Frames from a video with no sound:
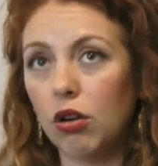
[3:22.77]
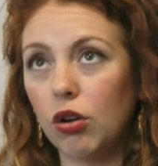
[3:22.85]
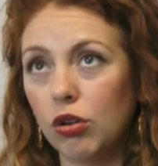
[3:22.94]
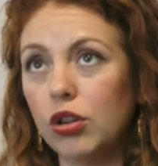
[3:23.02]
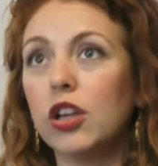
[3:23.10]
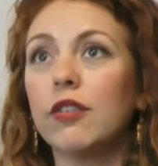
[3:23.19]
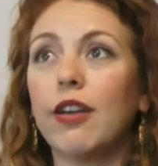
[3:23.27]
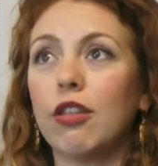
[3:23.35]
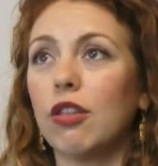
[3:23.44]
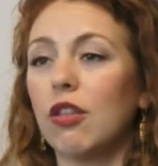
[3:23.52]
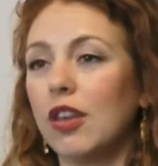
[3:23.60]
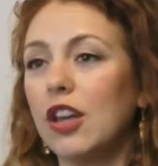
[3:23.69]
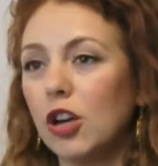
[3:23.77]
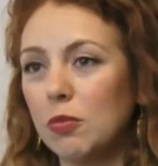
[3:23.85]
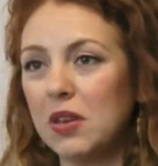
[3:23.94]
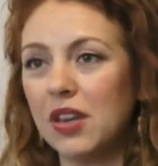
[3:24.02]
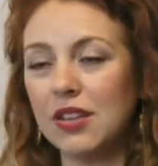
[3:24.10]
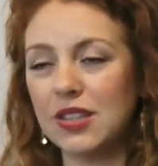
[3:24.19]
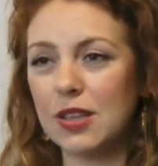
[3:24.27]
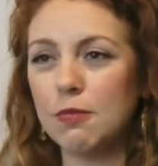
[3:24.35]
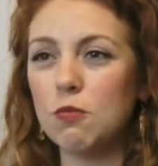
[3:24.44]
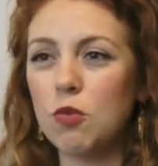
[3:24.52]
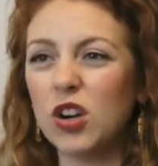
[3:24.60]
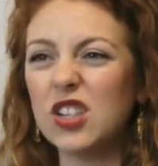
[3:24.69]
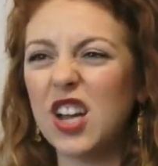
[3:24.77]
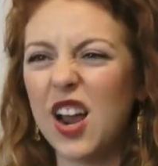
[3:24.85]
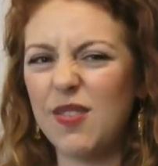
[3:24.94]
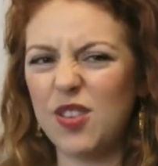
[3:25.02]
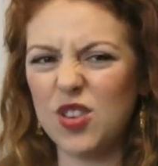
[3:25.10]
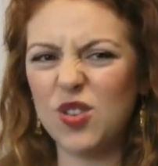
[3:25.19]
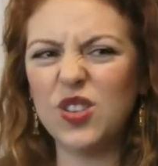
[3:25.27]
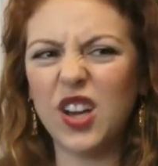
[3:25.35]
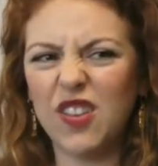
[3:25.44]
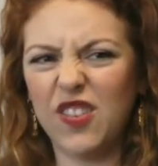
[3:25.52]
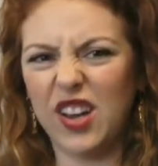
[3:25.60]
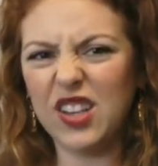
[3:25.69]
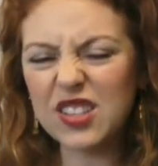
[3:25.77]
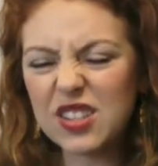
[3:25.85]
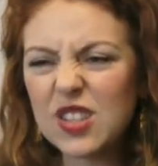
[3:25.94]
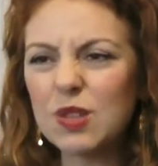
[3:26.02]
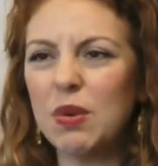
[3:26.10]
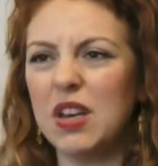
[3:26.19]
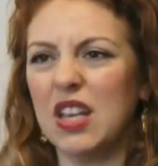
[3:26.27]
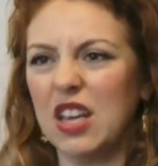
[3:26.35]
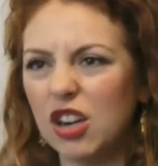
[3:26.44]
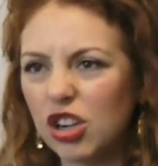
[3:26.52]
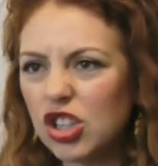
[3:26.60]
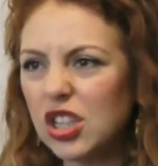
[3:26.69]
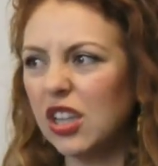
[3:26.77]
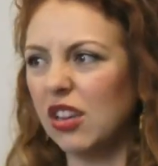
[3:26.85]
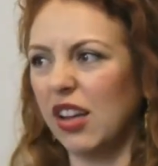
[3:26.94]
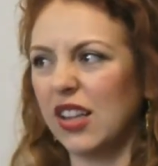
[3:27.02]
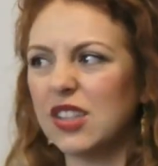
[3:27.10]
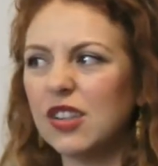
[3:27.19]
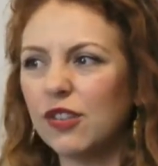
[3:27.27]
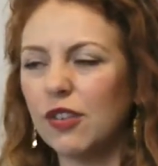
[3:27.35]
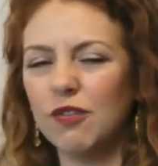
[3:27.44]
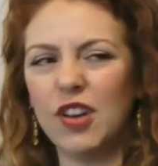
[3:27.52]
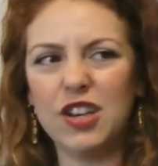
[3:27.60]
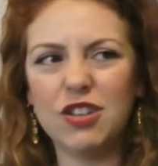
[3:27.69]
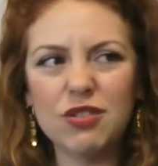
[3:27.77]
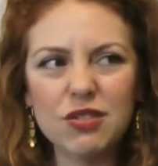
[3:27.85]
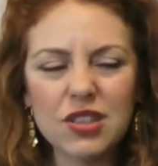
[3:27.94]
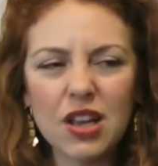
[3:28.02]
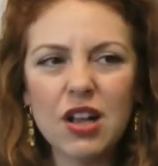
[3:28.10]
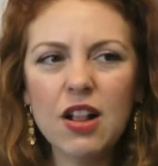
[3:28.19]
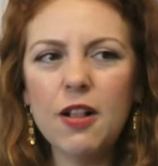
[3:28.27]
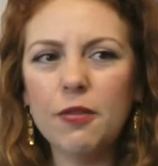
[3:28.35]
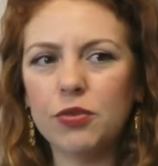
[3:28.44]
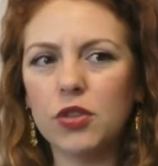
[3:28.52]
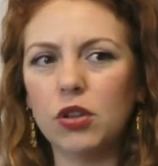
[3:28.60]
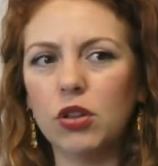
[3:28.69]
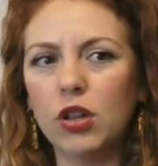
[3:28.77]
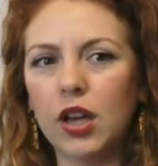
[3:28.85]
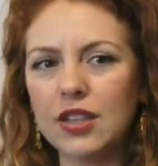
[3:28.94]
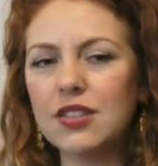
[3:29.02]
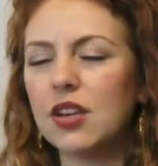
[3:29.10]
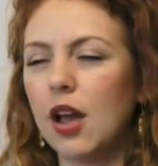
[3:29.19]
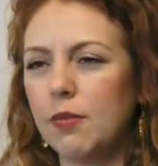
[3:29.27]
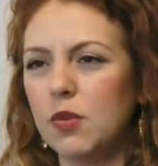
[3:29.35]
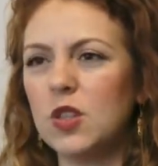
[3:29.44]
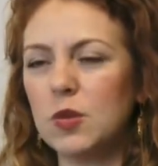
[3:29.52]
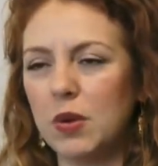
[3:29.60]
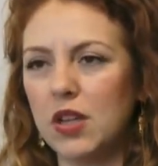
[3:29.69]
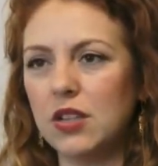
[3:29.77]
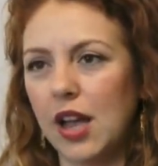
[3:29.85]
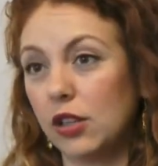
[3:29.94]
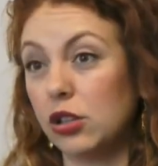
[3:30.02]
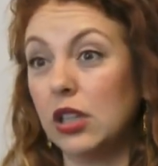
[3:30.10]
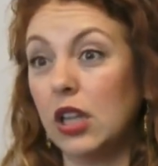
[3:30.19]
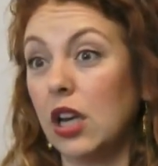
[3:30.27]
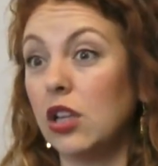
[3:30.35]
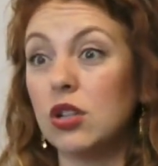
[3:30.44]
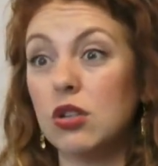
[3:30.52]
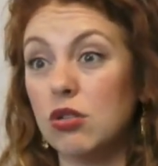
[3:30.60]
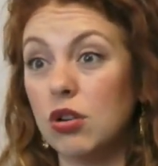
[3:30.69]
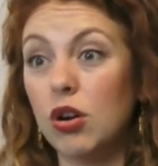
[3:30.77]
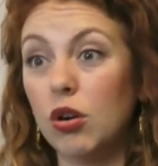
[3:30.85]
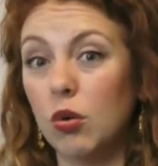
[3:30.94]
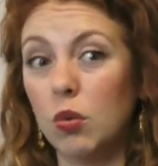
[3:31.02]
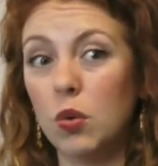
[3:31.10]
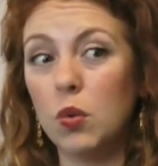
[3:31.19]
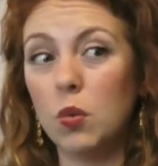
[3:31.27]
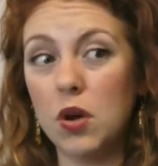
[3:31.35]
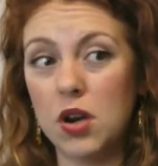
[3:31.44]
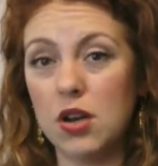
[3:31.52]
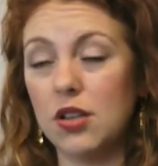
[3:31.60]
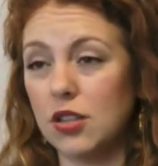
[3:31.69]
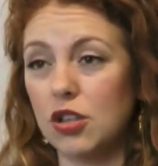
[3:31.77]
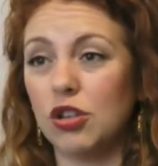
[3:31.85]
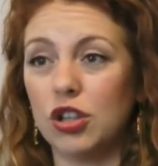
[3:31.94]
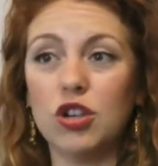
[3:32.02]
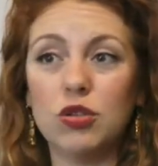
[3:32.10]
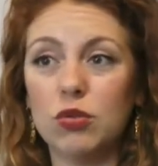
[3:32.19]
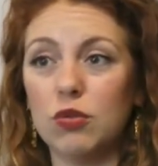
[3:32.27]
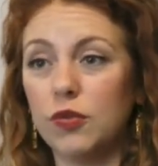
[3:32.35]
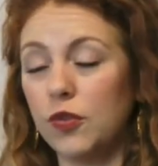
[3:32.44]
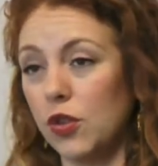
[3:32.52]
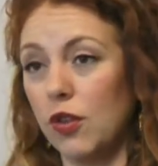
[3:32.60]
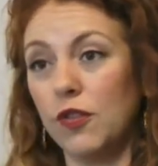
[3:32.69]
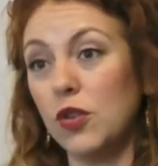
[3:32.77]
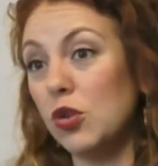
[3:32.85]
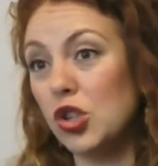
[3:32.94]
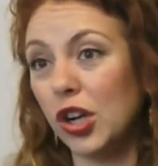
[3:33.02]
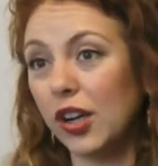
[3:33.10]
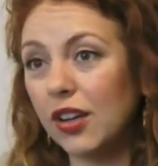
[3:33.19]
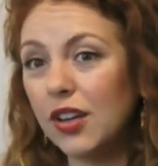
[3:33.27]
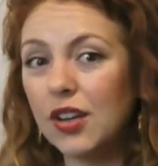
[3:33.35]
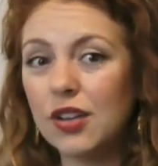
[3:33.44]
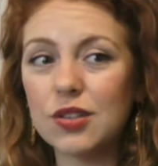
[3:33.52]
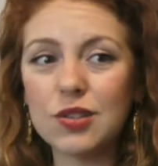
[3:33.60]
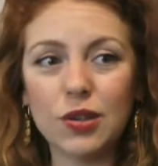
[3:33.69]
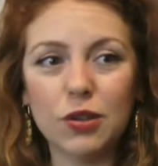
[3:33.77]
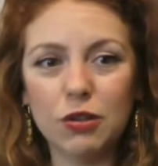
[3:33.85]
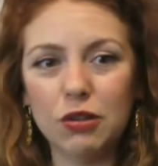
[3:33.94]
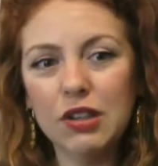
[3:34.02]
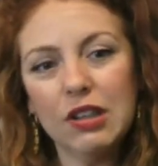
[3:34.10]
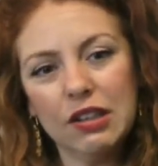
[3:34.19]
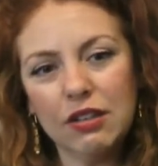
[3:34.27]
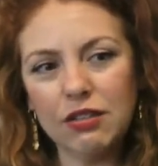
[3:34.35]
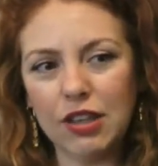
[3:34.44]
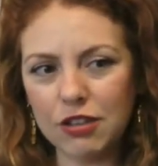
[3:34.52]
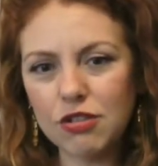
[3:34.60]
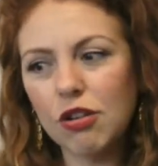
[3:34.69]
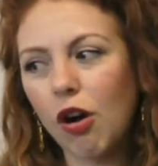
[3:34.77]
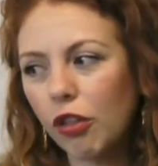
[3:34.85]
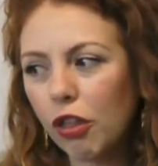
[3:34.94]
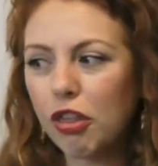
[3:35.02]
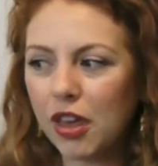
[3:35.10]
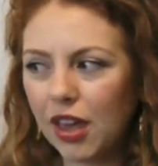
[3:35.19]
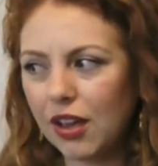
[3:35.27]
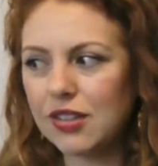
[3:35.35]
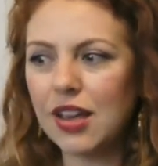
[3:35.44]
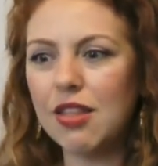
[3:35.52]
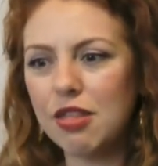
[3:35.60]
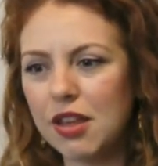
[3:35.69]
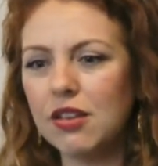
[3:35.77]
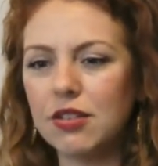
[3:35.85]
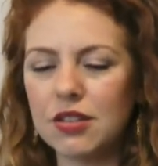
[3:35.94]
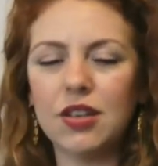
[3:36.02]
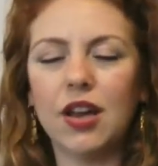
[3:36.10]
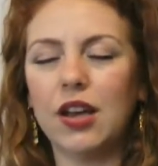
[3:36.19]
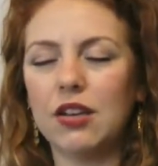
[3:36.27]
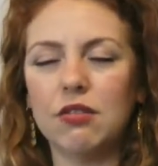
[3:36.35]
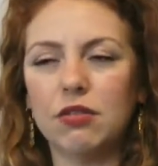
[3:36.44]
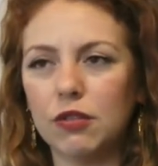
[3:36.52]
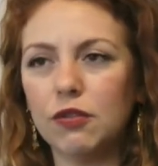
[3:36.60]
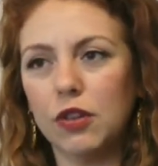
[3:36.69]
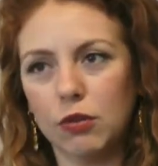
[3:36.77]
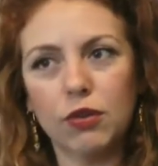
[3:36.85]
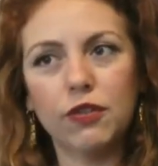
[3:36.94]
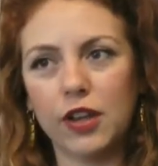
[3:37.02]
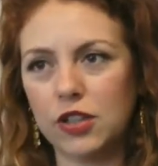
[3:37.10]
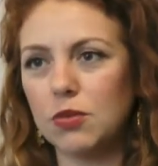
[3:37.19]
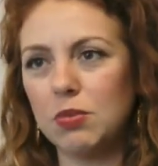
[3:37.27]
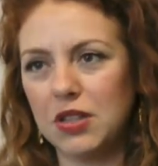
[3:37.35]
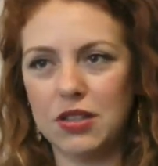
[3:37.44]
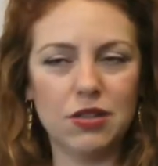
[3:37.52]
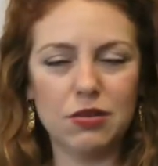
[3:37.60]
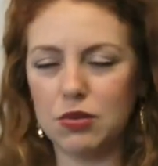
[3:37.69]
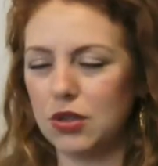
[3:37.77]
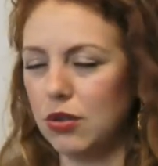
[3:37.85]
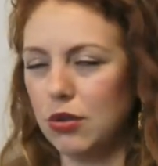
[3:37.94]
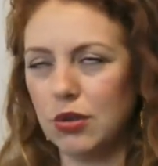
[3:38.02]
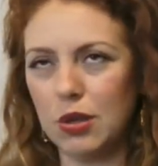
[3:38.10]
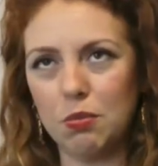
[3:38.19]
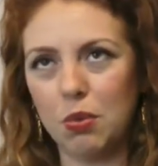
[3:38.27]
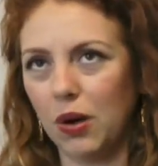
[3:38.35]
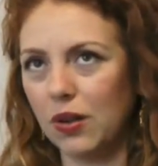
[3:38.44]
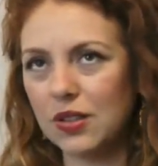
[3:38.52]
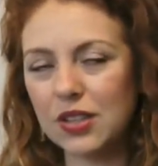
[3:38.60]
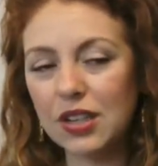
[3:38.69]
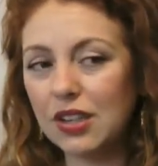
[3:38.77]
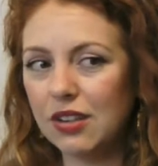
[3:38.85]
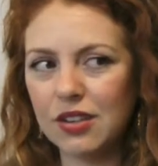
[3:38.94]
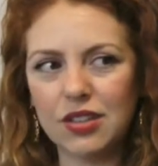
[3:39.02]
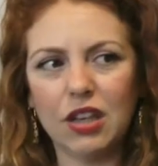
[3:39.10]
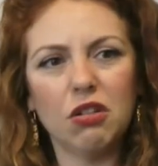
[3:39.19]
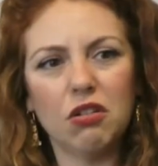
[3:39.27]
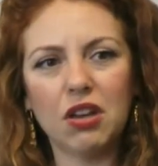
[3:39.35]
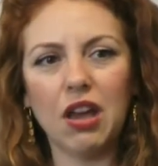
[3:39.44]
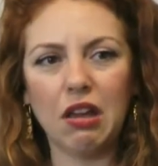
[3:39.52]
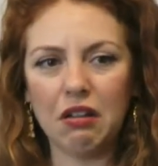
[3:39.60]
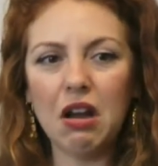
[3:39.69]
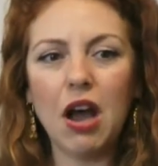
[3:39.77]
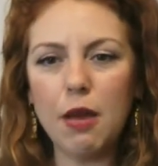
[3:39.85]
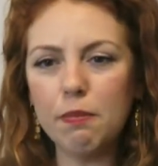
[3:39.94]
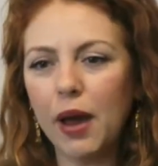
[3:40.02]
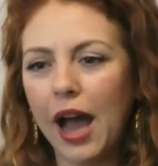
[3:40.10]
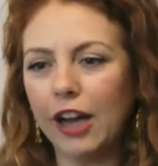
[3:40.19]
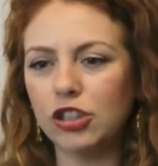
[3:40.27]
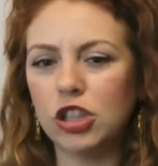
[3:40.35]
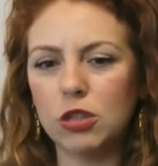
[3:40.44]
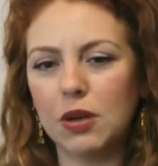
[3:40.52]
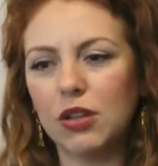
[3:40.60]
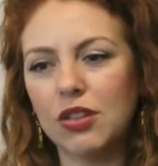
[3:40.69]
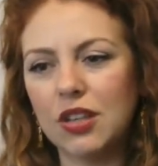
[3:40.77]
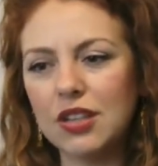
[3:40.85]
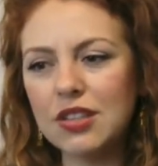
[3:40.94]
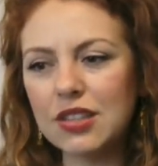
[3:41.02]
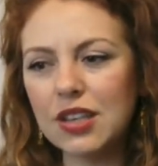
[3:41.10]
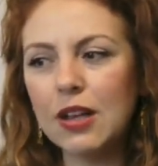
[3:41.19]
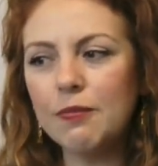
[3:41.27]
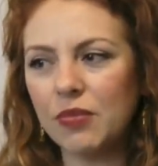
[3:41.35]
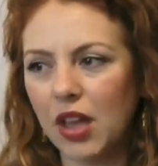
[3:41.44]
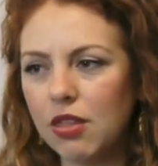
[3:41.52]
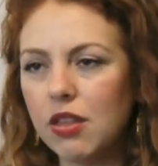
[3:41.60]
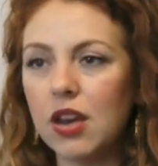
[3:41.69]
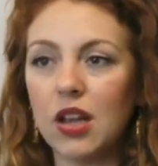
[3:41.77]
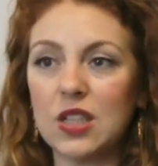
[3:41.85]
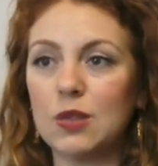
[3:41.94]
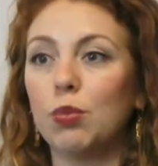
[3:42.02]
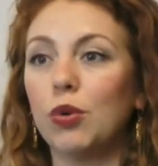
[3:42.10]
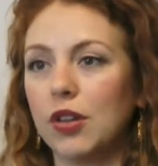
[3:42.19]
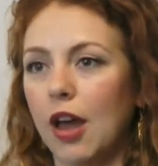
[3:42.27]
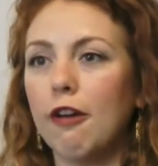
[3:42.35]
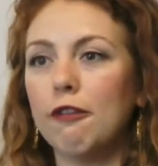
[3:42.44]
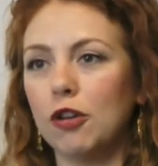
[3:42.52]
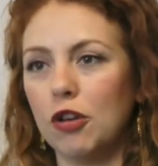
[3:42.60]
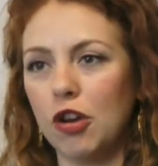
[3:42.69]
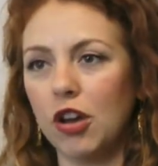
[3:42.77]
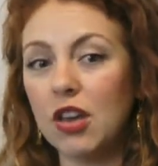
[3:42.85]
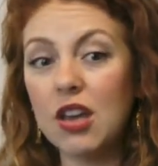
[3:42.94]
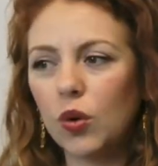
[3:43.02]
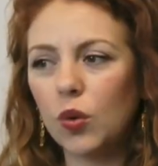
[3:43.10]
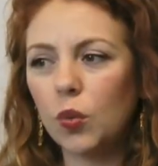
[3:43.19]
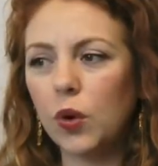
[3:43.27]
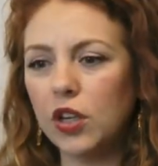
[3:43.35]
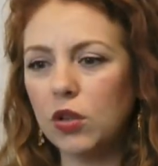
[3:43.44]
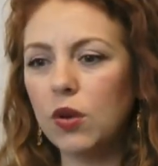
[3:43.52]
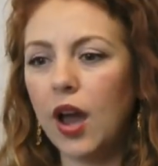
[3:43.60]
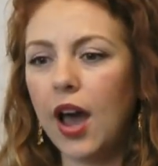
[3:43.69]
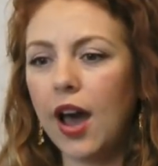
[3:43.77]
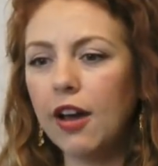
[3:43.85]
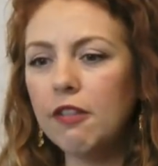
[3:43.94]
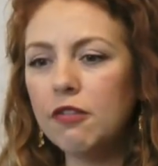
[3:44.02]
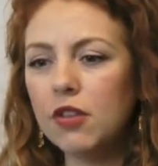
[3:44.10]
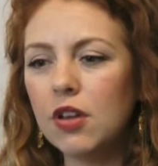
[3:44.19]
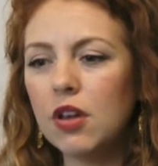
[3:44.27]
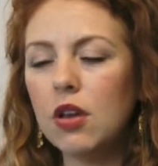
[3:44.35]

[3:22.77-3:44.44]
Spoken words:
earlier rather than later, because the more time that you divest spending energy in lots of different venues, the less time you spend actually getting to know what it is that you're going to do for the future. So get to know all the things and then decide, and the reflection piece is hugely important. Decide, okay, I'm passionate about this, and then explore that further. When you have